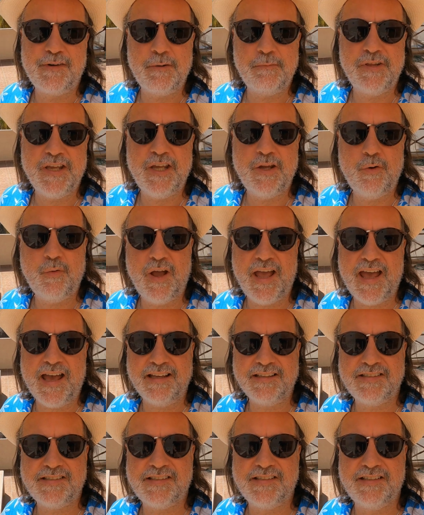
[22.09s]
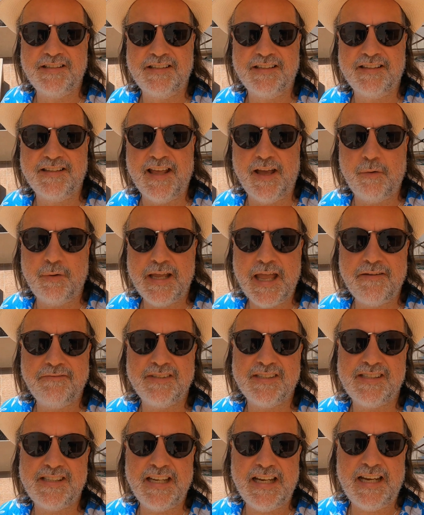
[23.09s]
from the U.S. that we
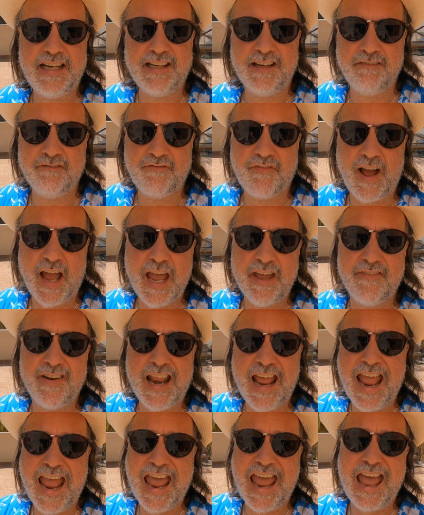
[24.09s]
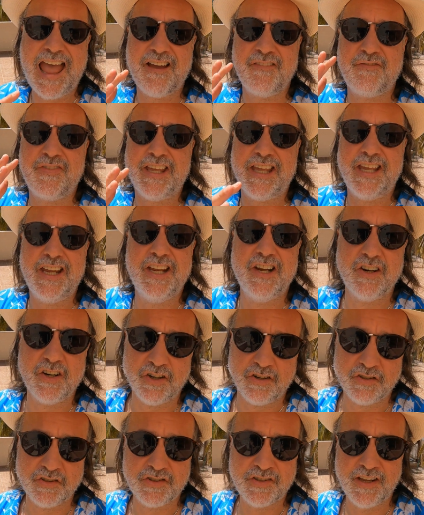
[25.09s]
hadn't seen in 5.5
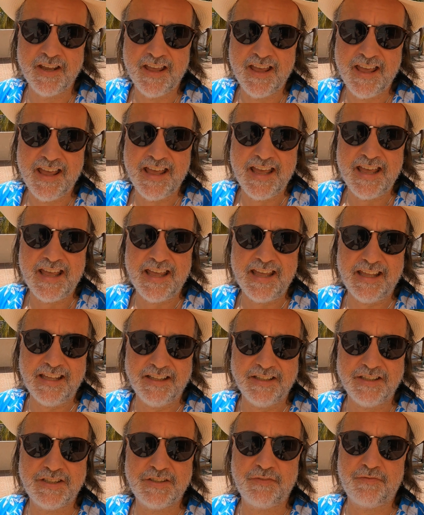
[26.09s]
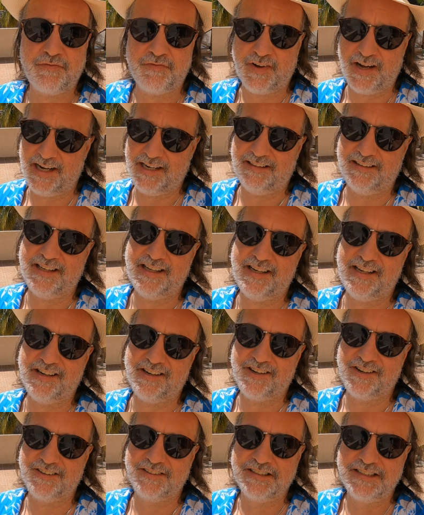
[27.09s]
years is finally
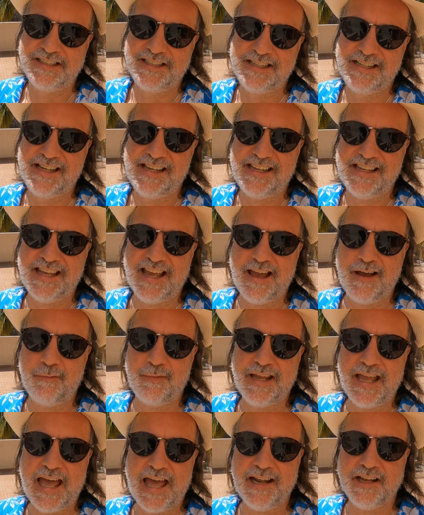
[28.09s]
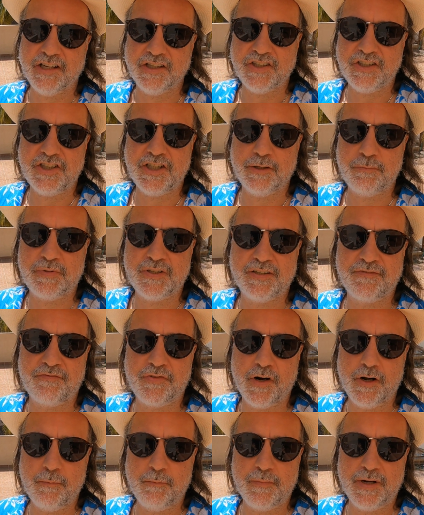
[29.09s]
here. Yeah, we had it shipped
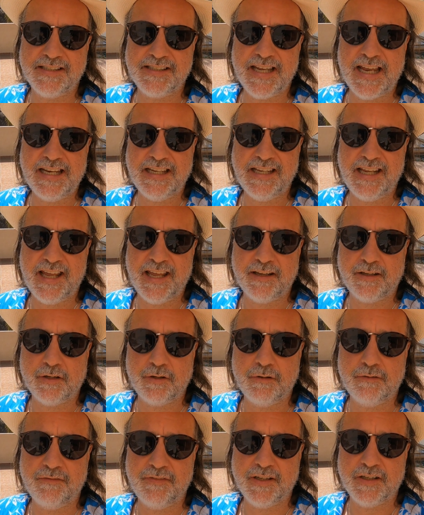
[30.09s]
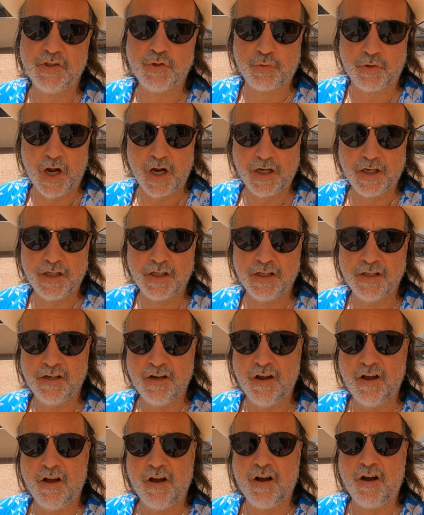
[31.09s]
from San Diego via truck
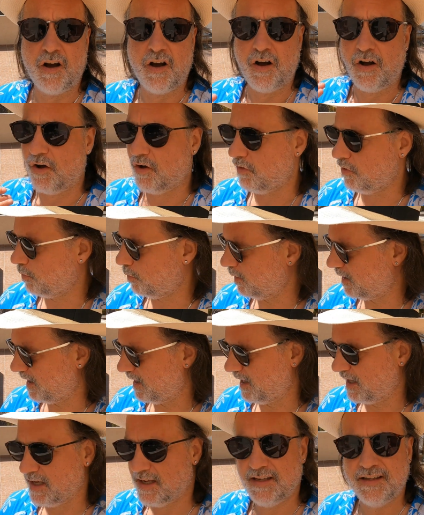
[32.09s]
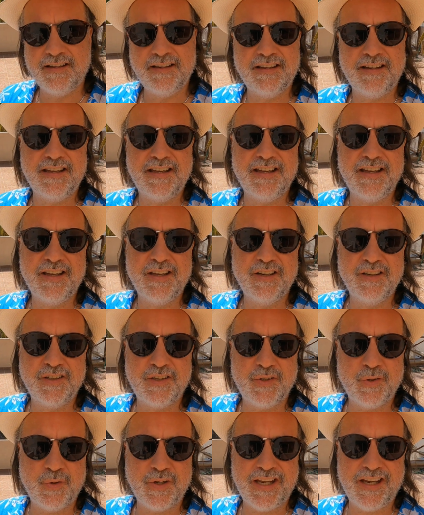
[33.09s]
all the way
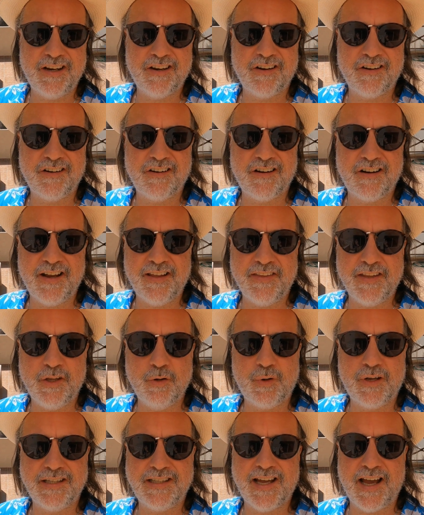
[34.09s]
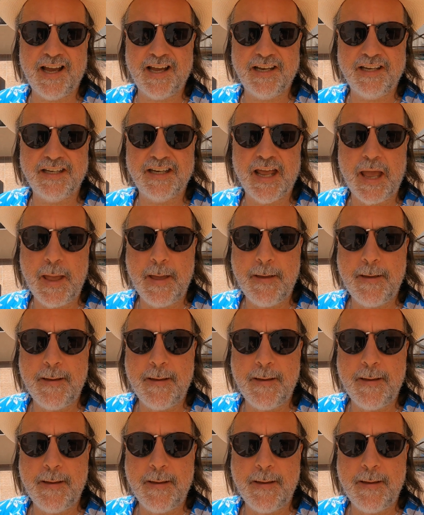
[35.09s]
to here on the Yucatan